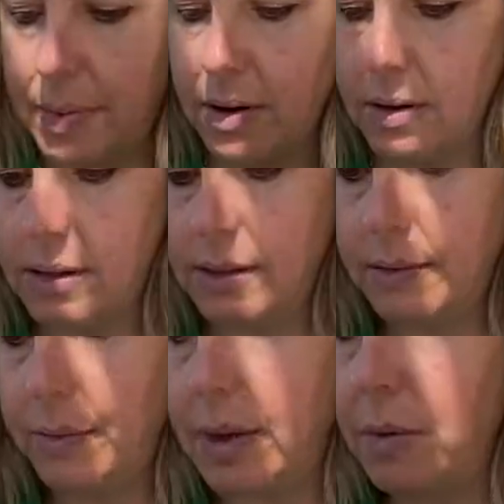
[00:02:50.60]
parts,
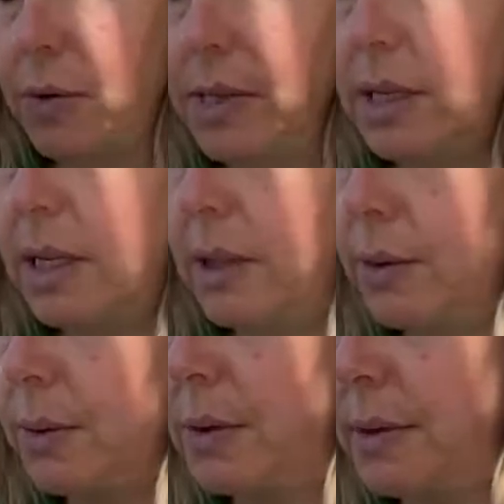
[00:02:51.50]
I'm going to
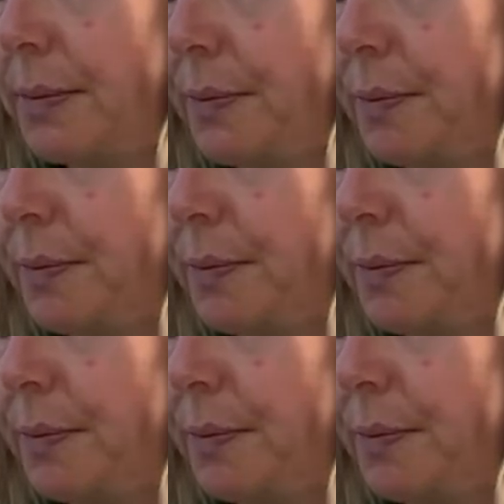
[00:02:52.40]
use